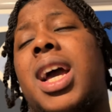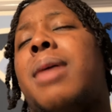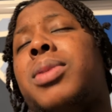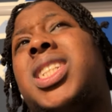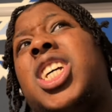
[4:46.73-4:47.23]
And
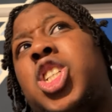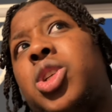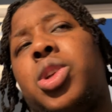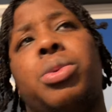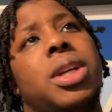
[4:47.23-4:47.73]
plus I
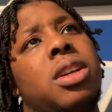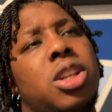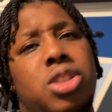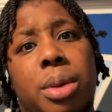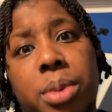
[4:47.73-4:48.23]
should do it,
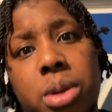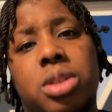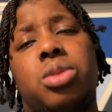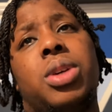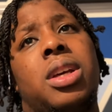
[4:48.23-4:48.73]
so I'm going
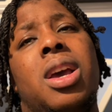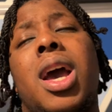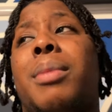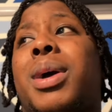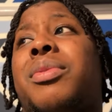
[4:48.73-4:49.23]
to do it.
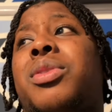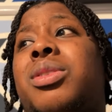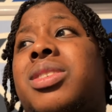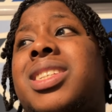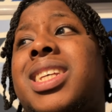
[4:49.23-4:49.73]
But if you
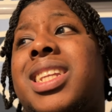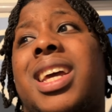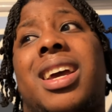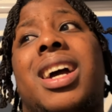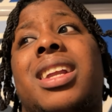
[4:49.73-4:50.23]
just sit
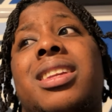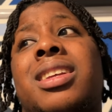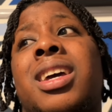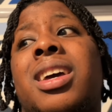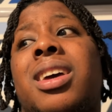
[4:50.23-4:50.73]
there and
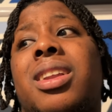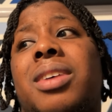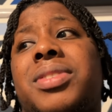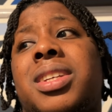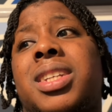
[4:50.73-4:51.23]

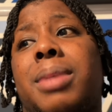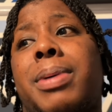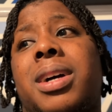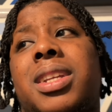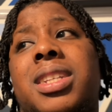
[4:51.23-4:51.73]
love to skip
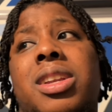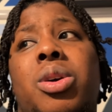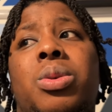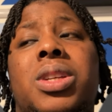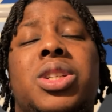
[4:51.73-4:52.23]
out this and
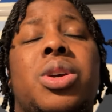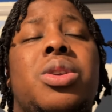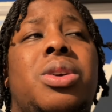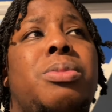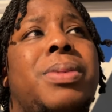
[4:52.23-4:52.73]
only show the
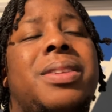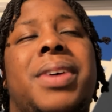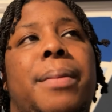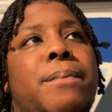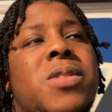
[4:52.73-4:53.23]
good bits,
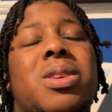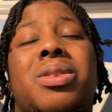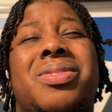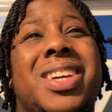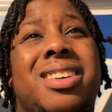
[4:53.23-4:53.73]
fam, you're
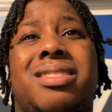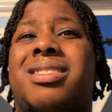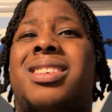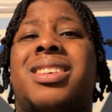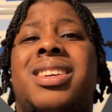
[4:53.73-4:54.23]
fake.
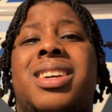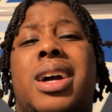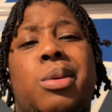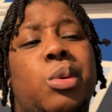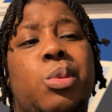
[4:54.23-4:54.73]

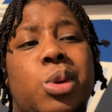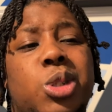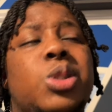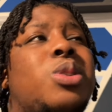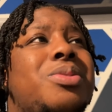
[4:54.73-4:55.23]
I won't watch
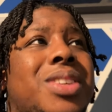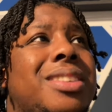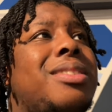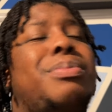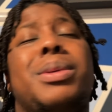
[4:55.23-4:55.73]
your fake.
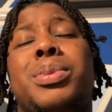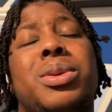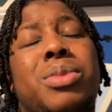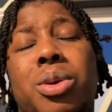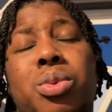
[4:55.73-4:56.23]
People
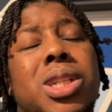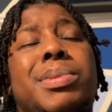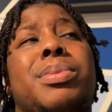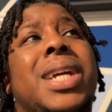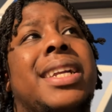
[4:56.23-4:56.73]
don't watch
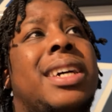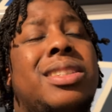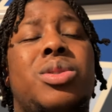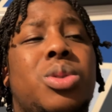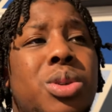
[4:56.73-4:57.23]
people like that. It's
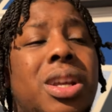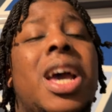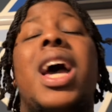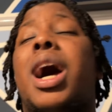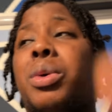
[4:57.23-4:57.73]
not good.
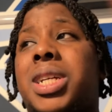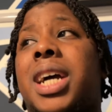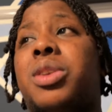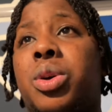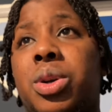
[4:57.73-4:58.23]
I wish I
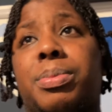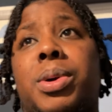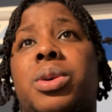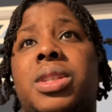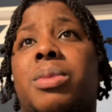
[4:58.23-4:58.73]
had a hood
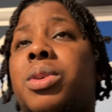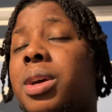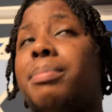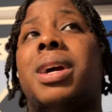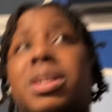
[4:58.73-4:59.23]
because I'm going to
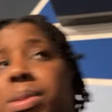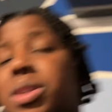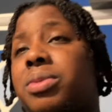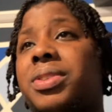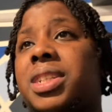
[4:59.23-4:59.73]
embarrass
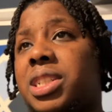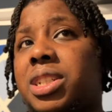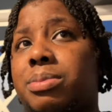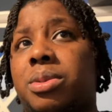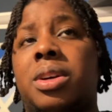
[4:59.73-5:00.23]
myself in this
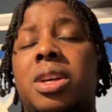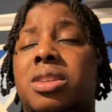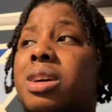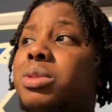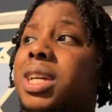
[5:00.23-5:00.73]
gym.
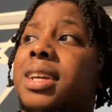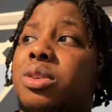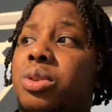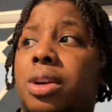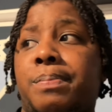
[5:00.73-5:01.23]
So I wish I had a
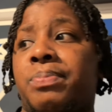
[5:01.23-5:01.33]
hood on.